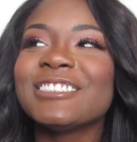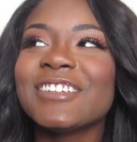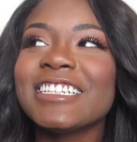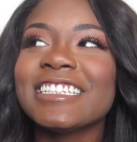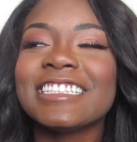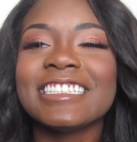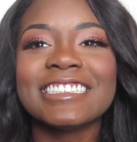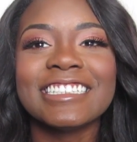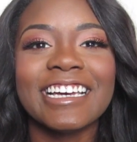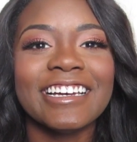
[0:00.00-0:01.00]
one of the
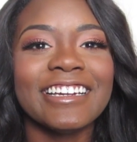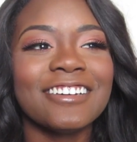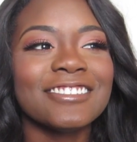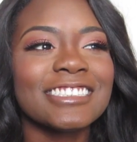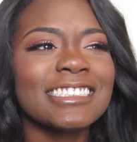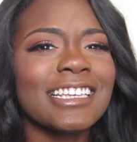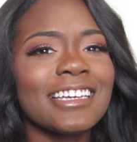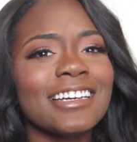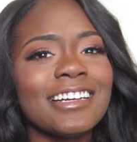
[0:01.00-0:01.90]
things that I was just like,